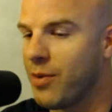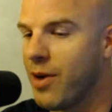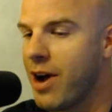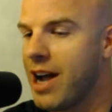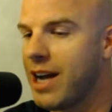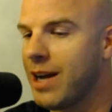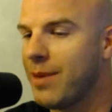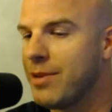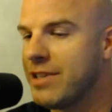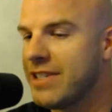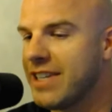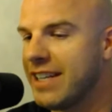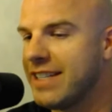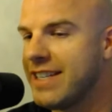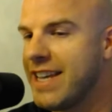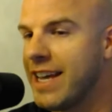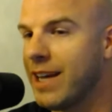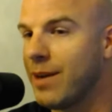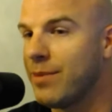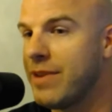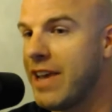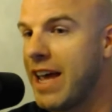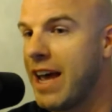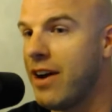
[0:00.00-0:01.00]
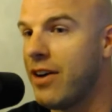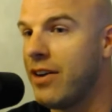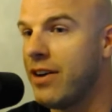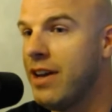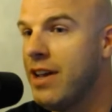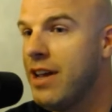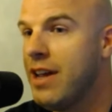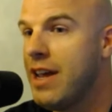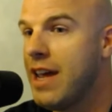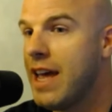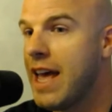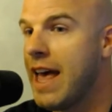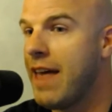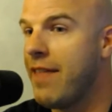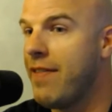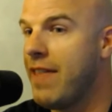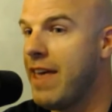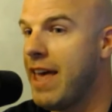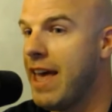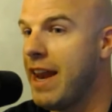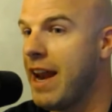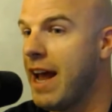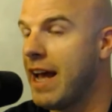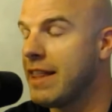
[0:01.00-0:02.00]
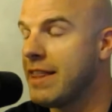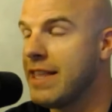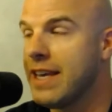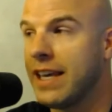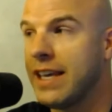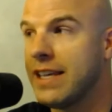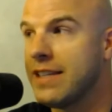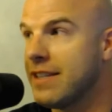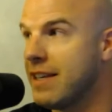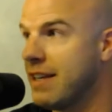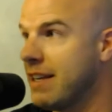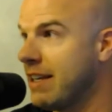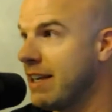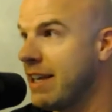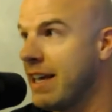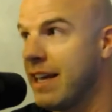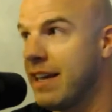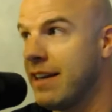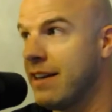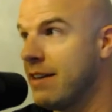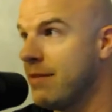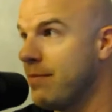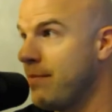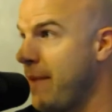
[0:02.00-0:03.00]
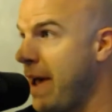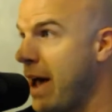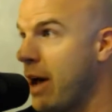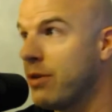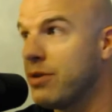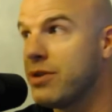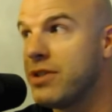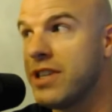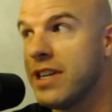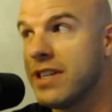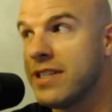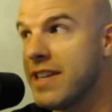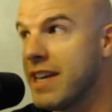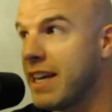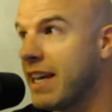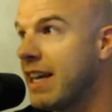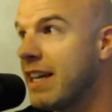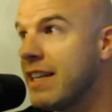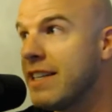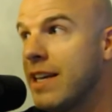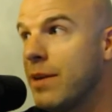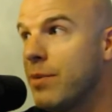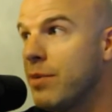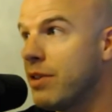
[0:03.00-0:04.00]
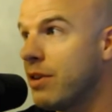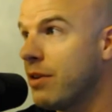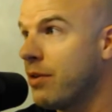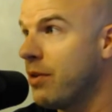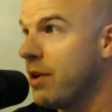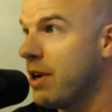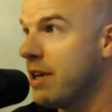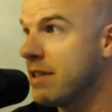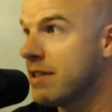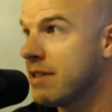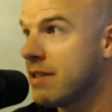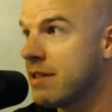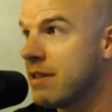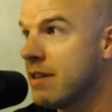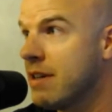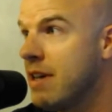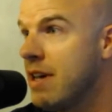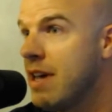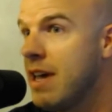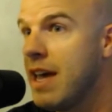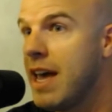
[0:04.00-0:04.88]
He's going to rock him. He's going to take him down. And then I think he's going to get mount just like he did with Chris.